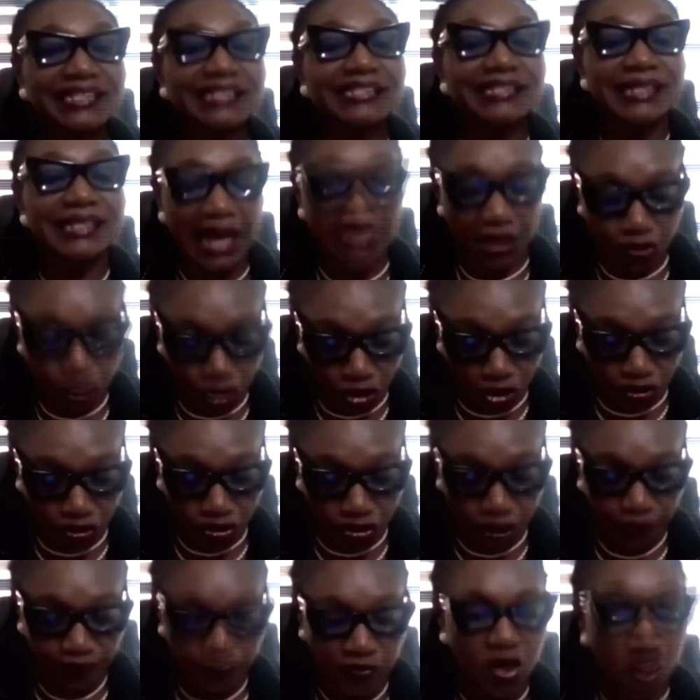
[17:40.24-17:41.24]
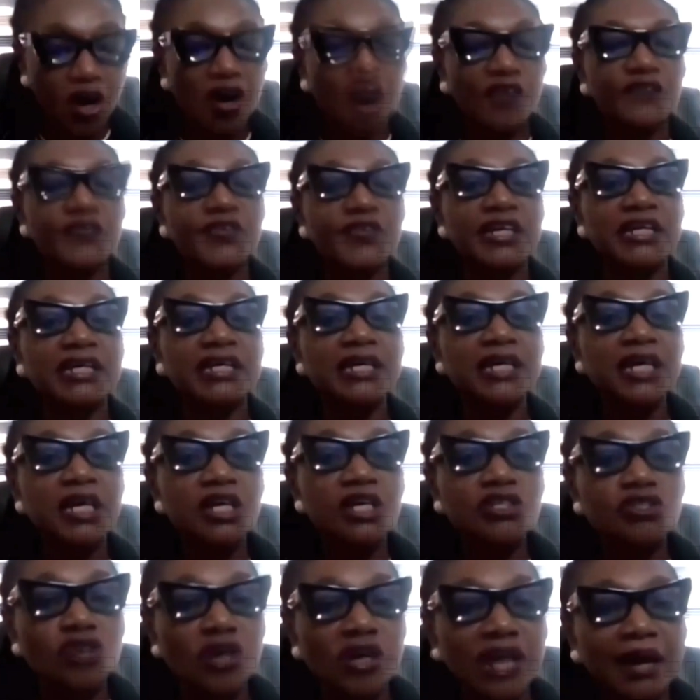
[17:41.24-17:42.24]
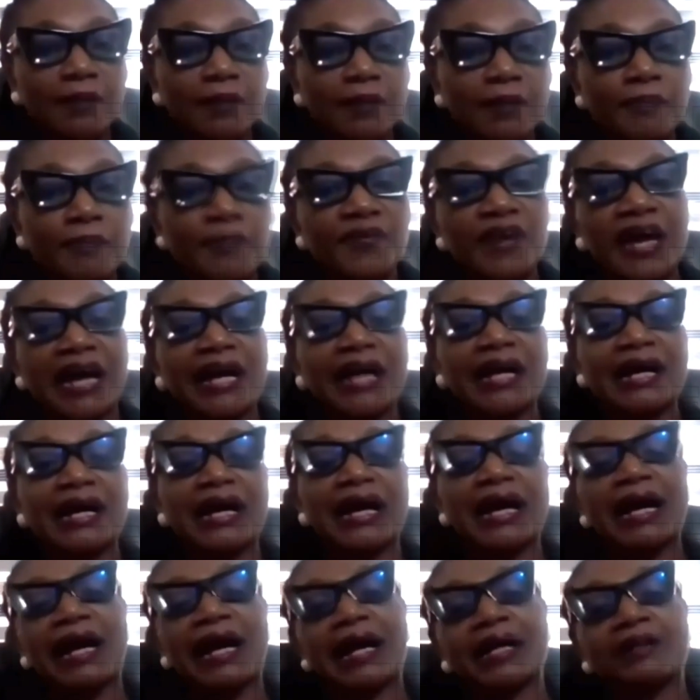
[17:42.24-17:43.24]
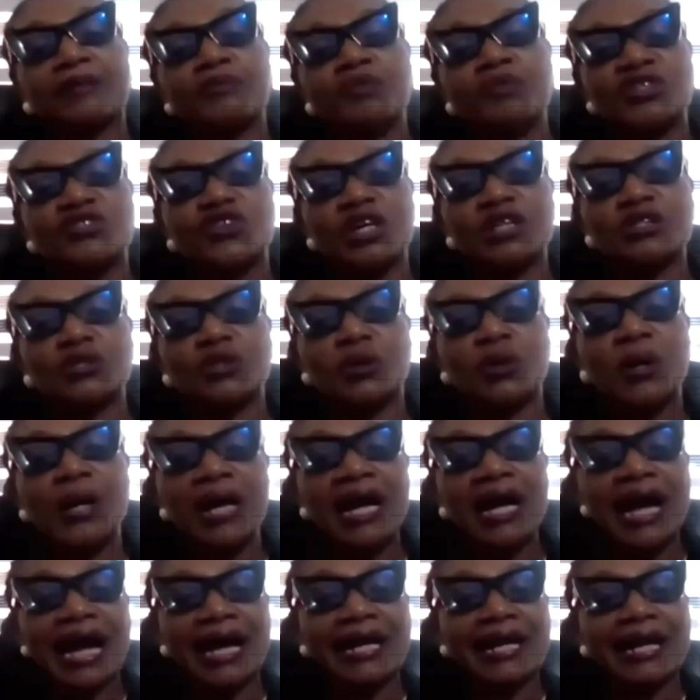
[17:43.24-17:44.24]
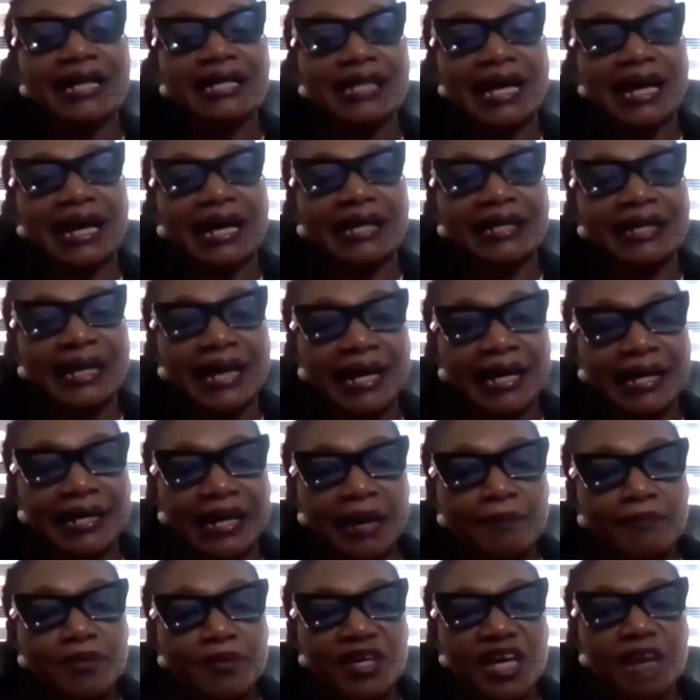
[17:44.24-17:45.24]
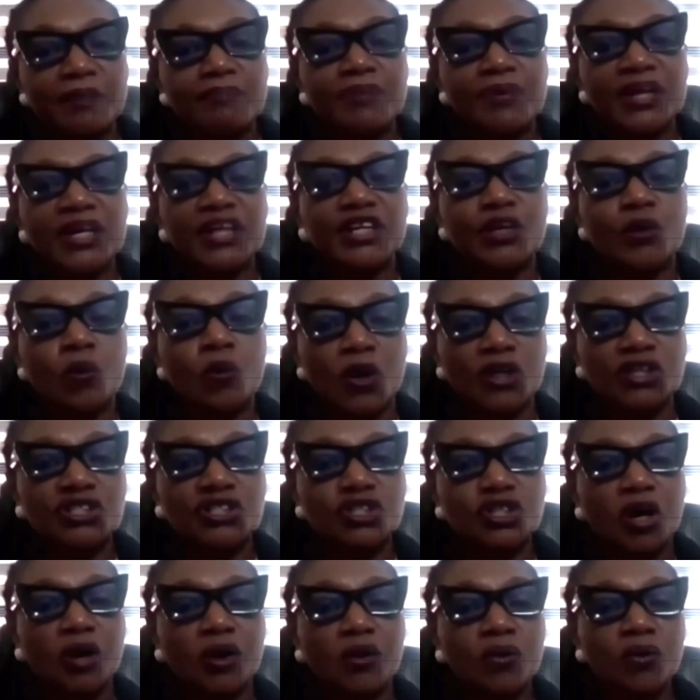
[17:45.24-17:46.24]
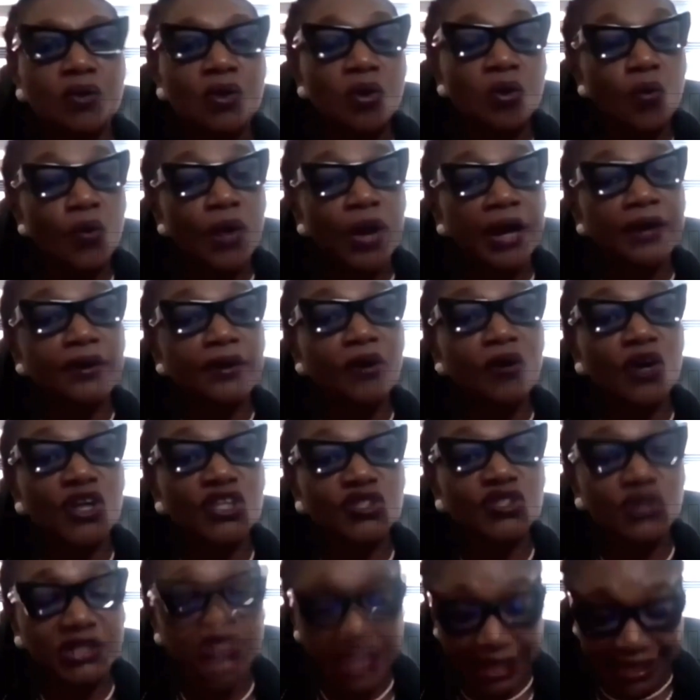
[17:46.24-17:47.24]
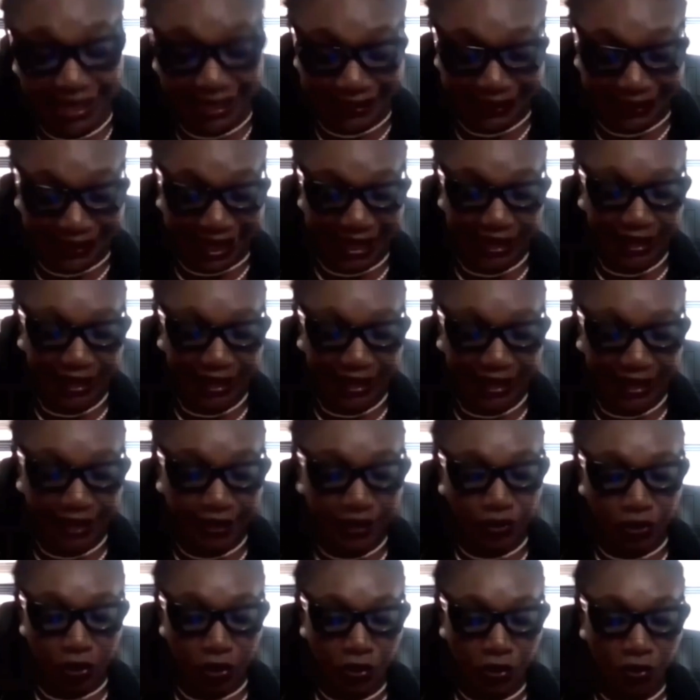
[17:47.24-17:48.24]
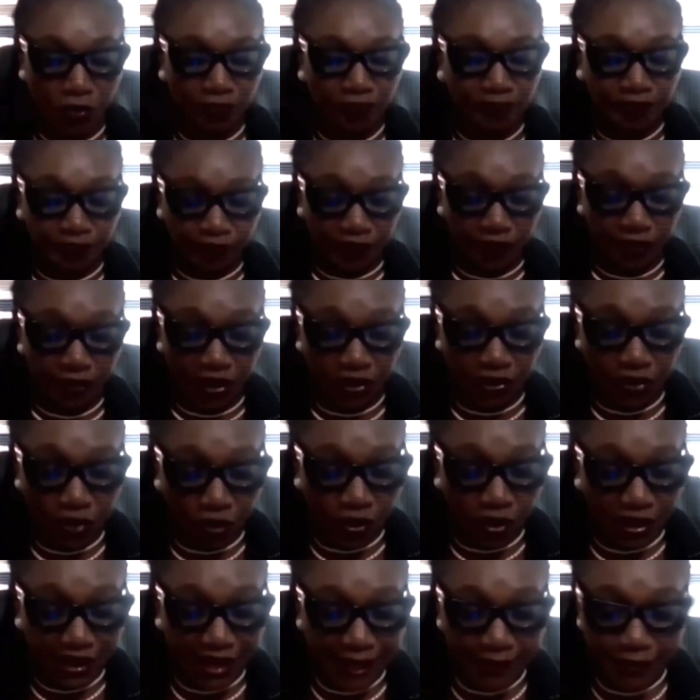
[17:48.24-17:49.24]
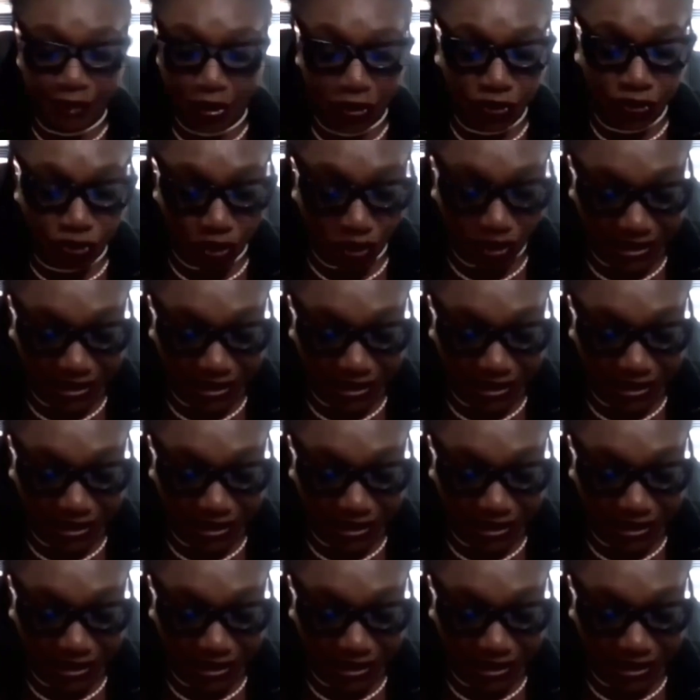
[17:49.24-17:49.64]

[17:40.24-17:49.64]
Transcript: the actions of the sole administrator. And an NBA being the watchdog, we are not going to take it lying low. You know, let me also